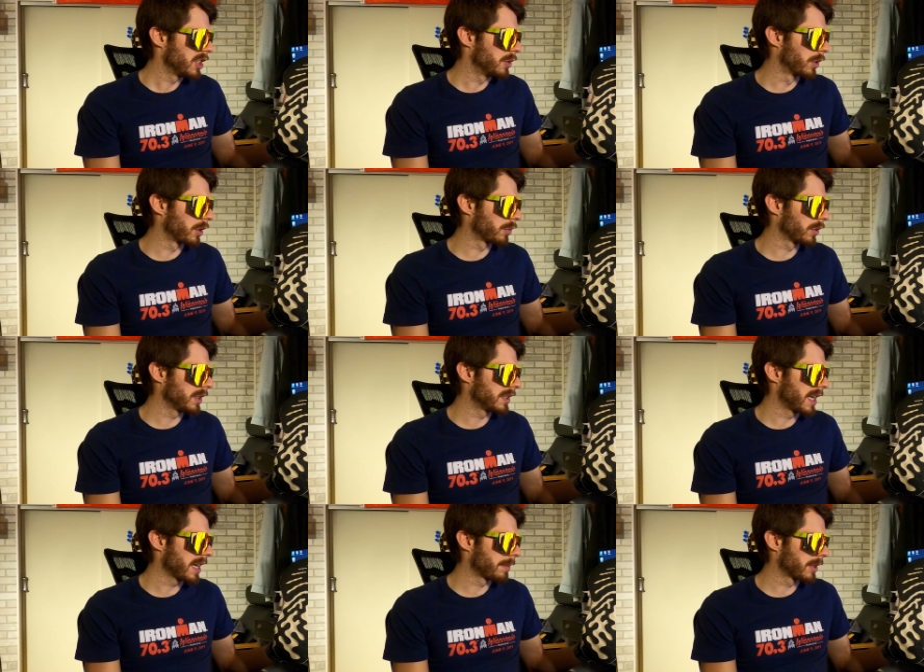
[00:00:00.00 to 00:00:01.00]
you wouldn't really
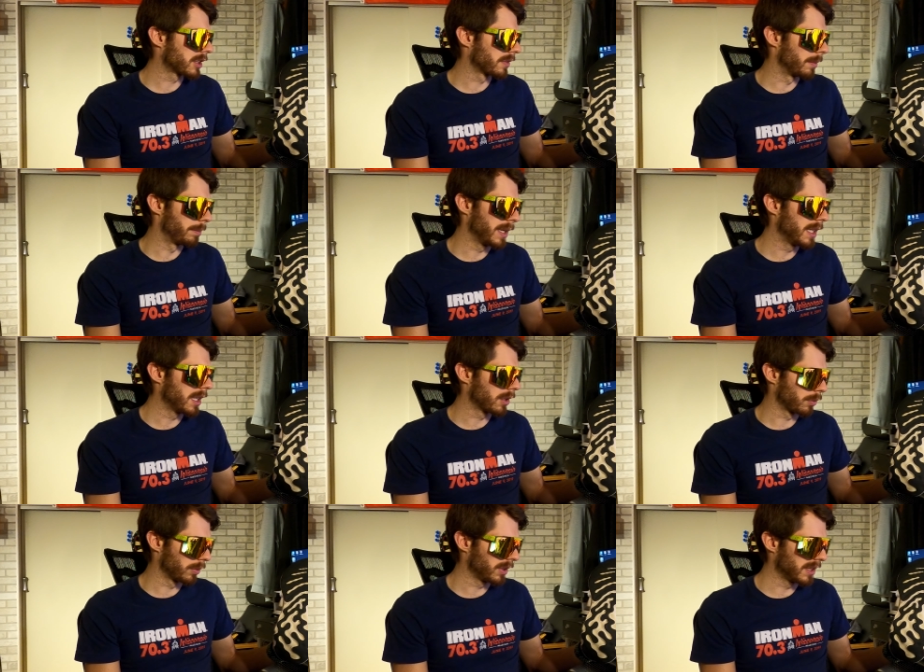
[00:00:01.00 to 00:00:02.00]
take much of a beating
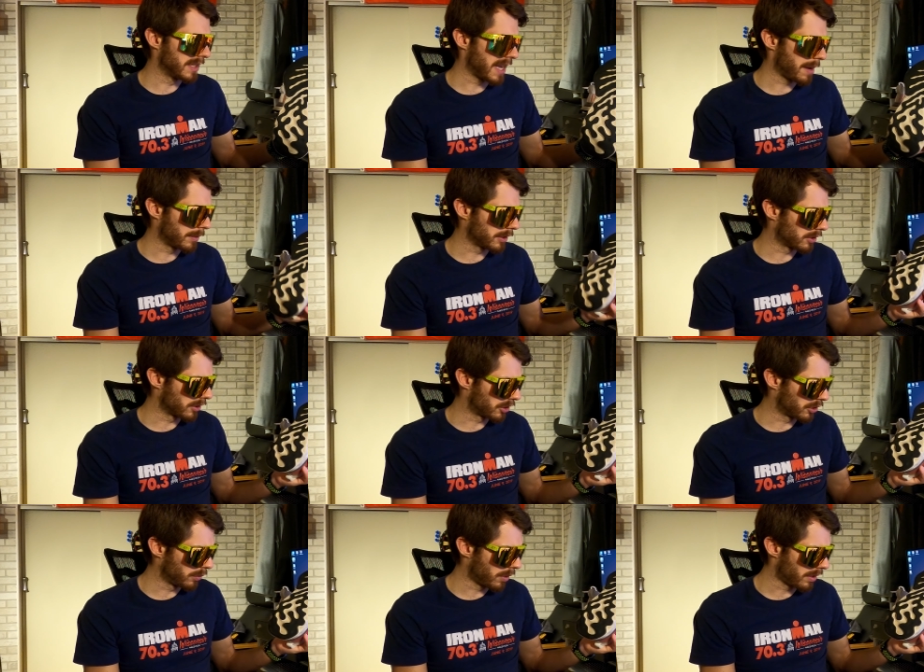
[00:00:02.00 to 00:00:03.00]
or really damage the
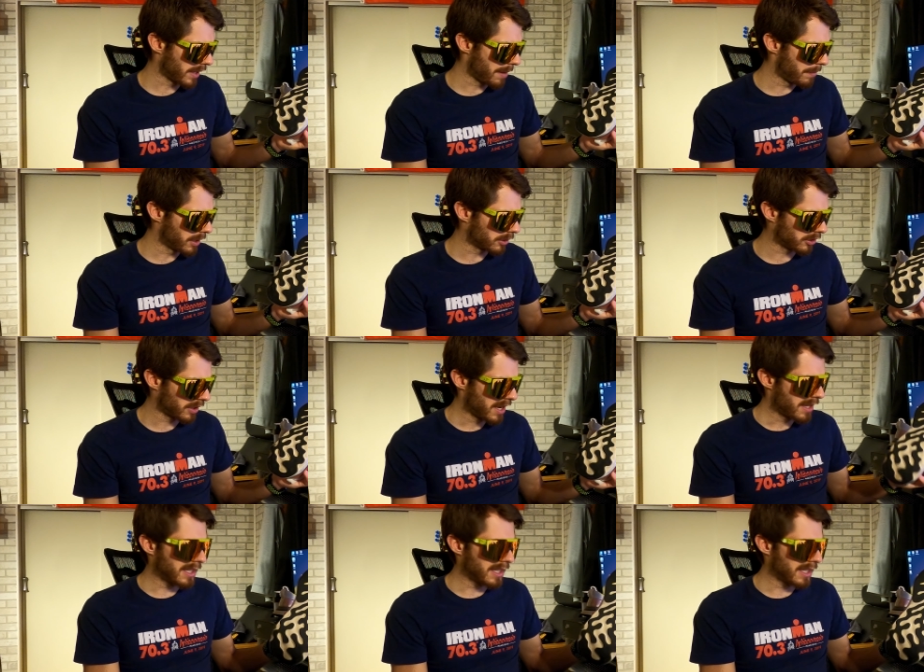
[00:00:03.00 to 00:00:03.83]
shoe all that much.